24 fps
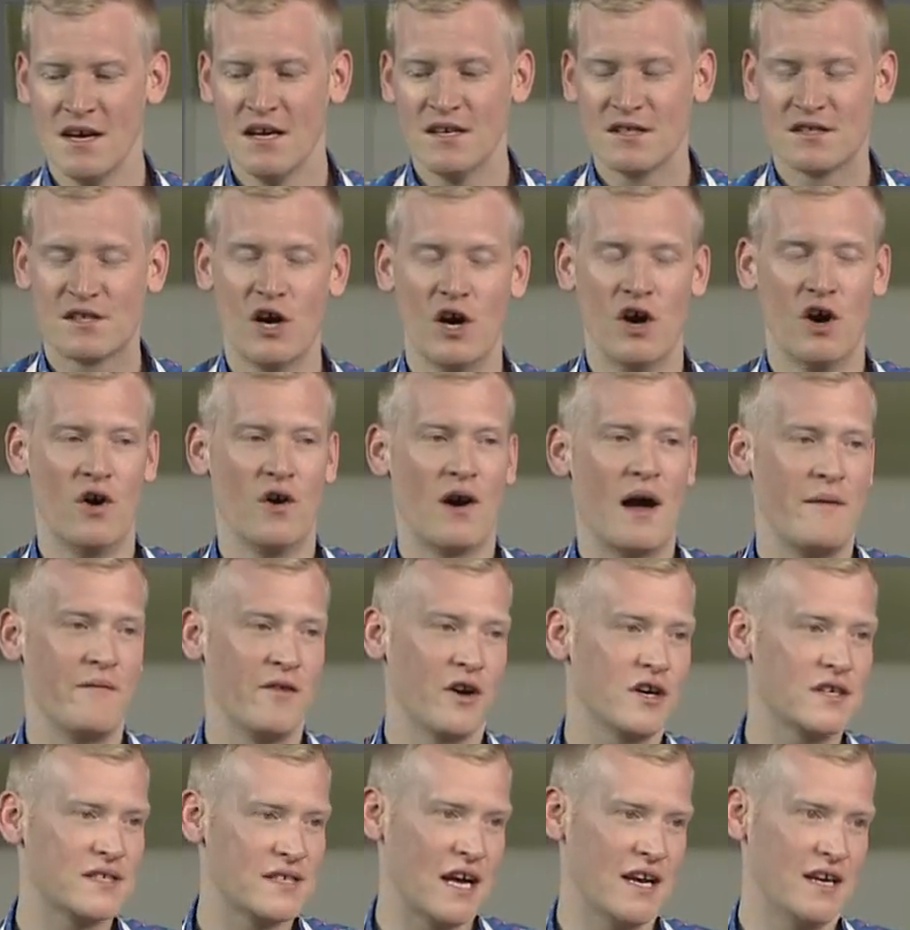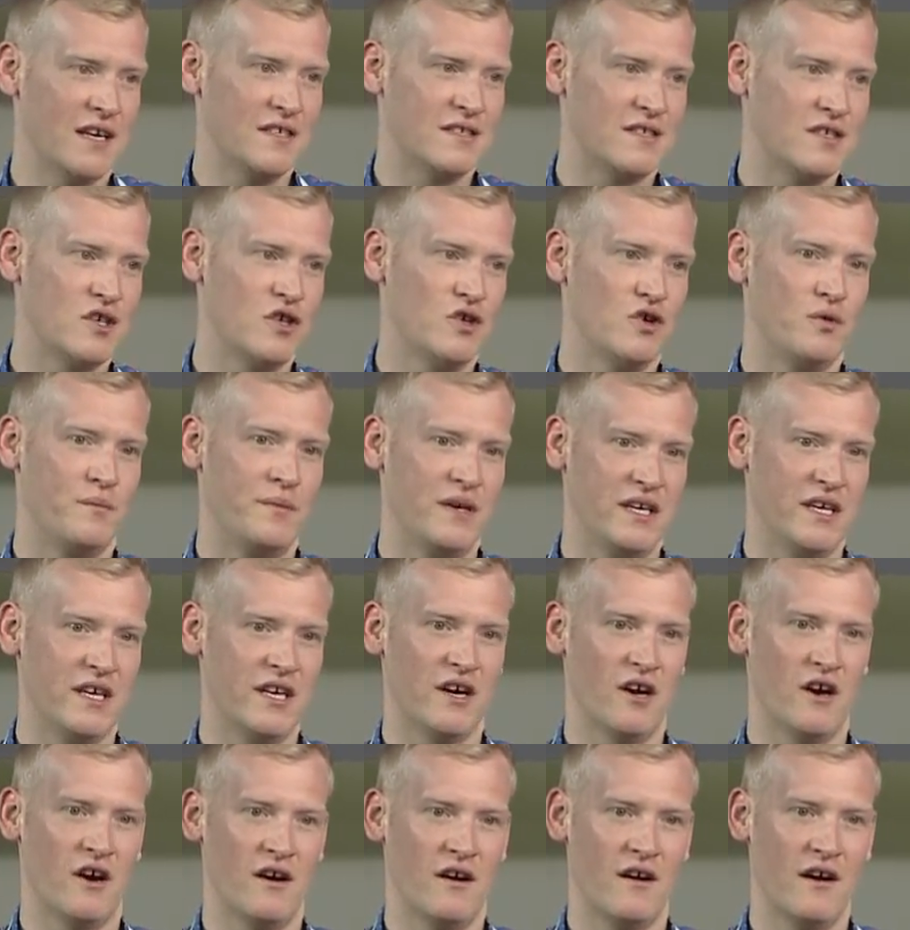So I'm very excited to be
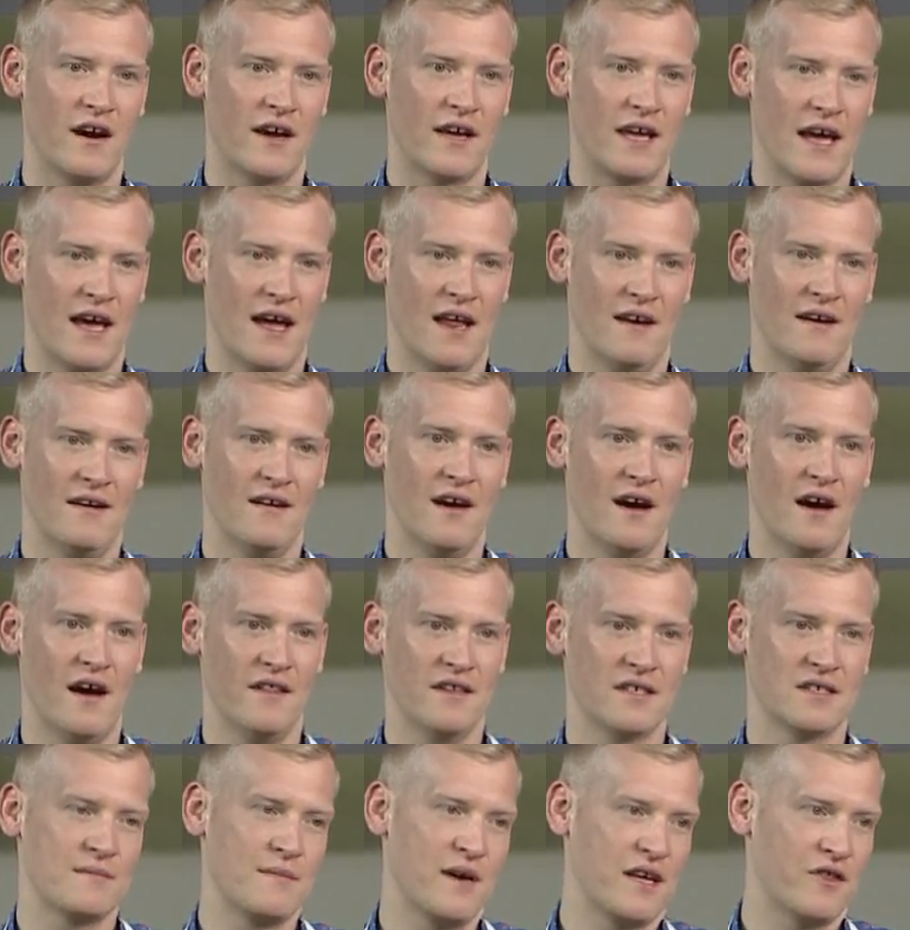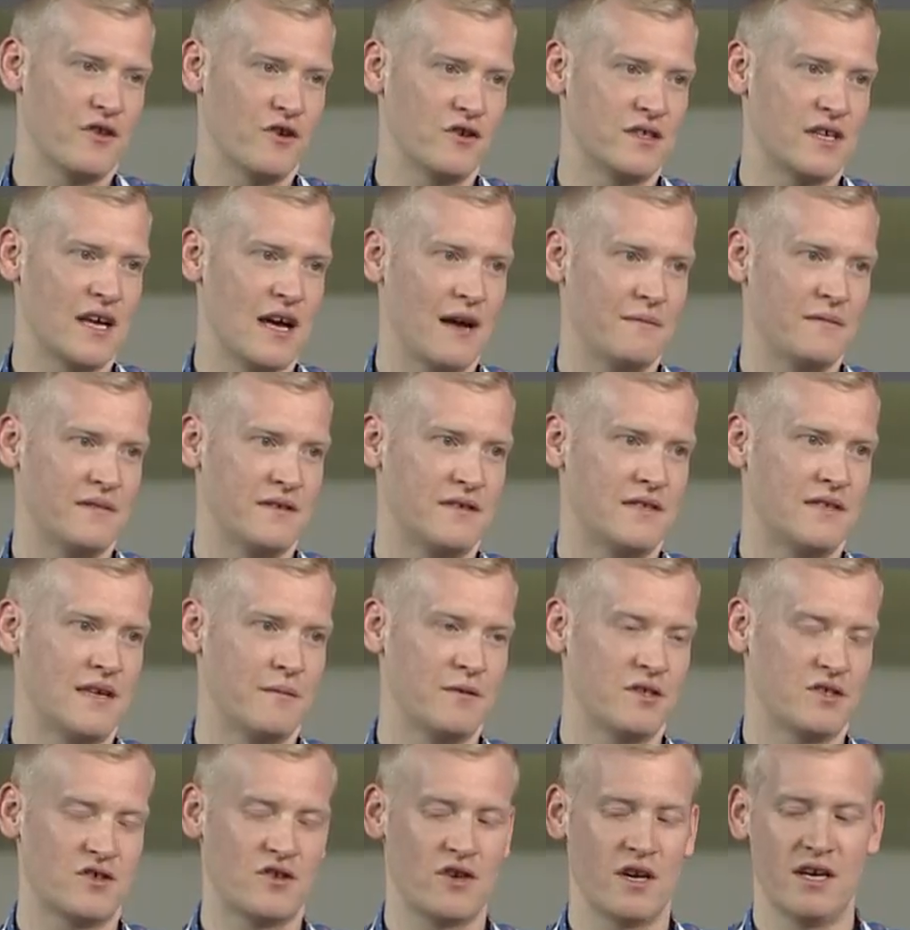here again. This is my 3rd time
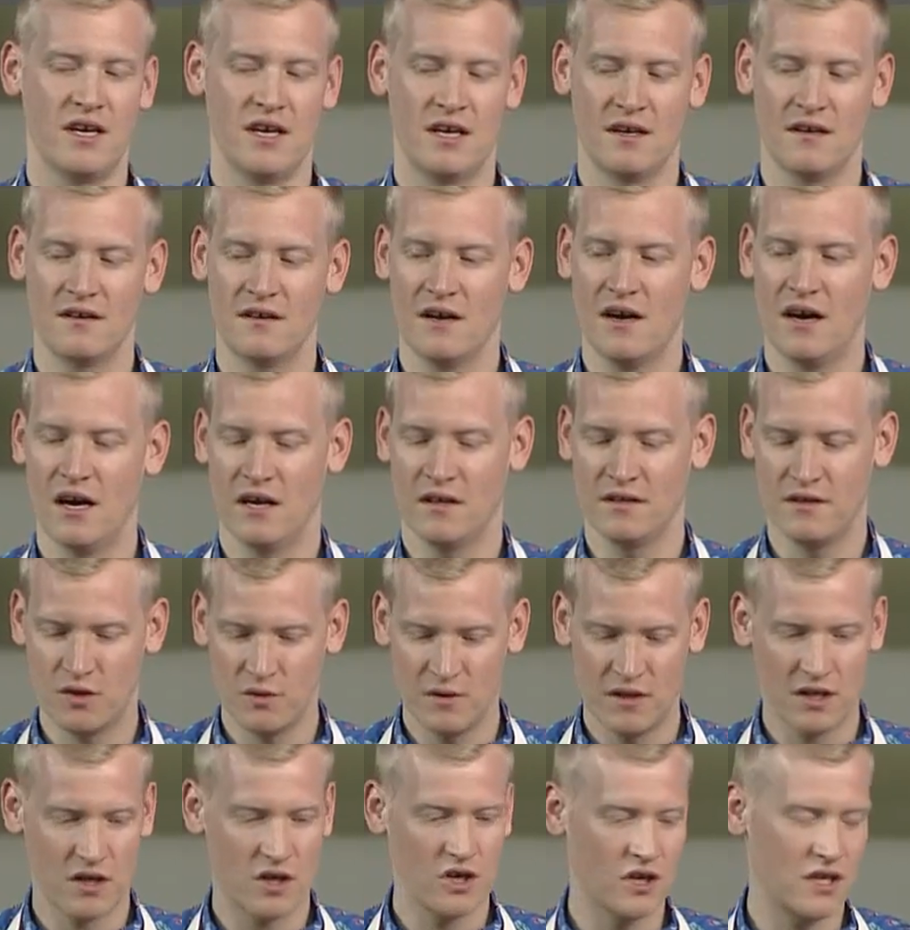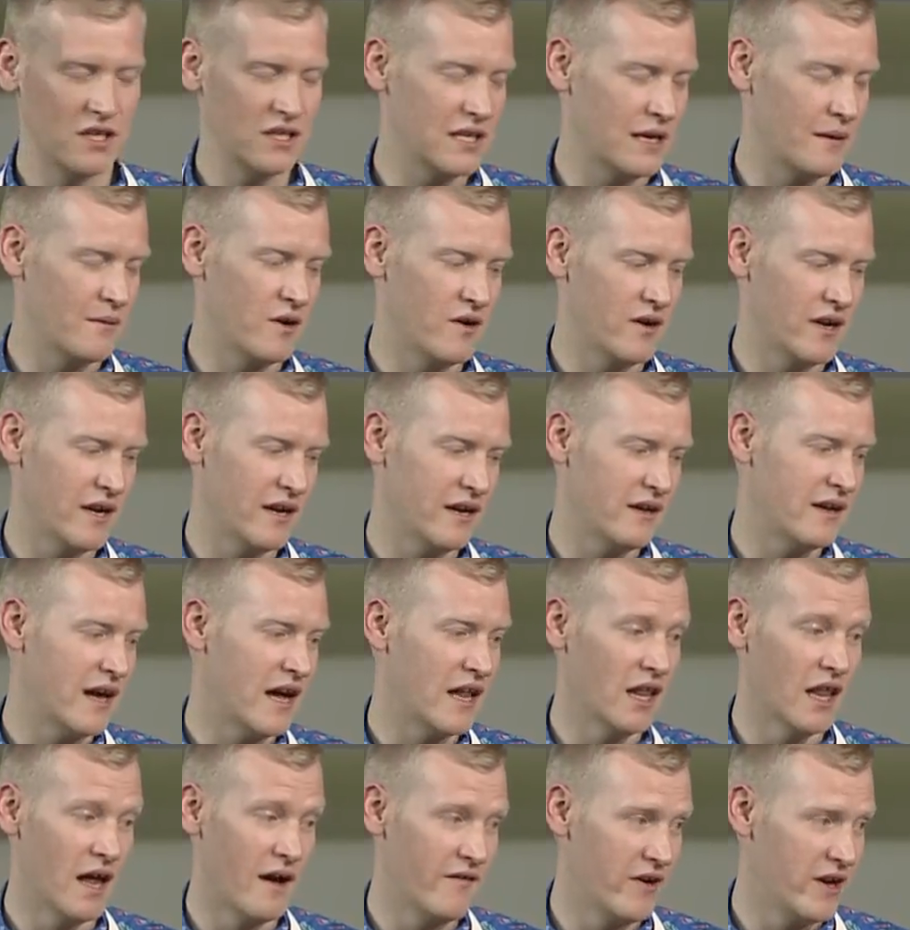demonstrating, doing a cooking demo, and I
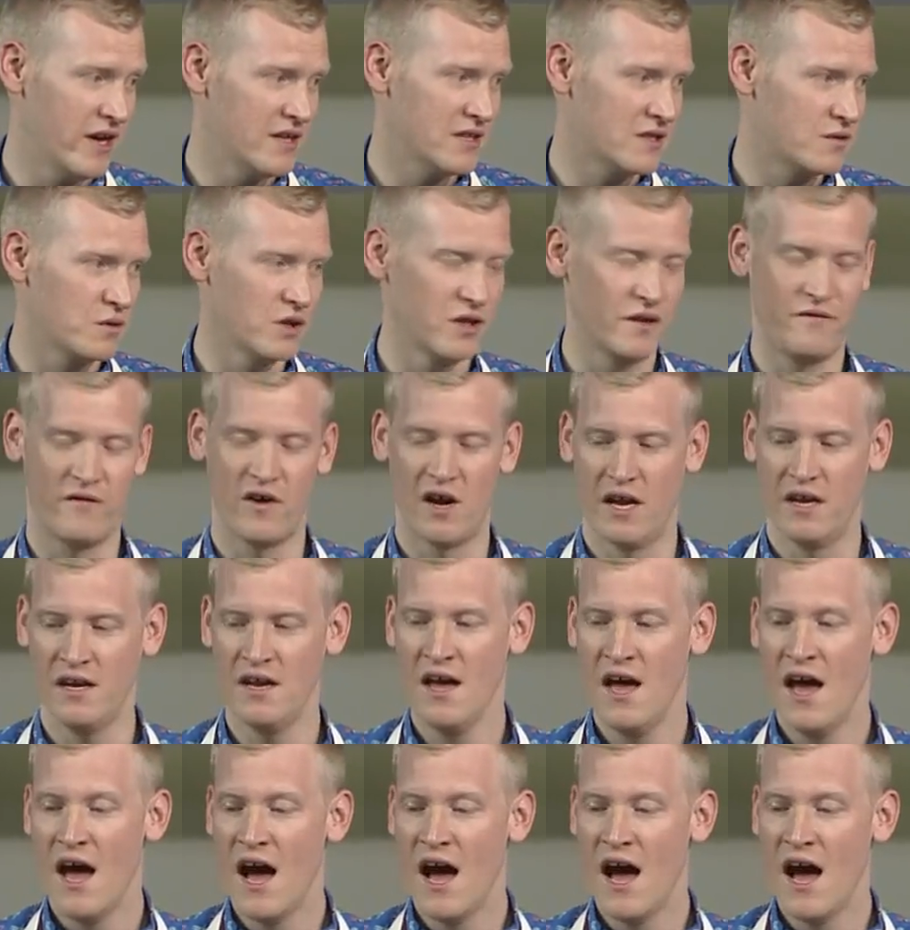love it. It's really fun.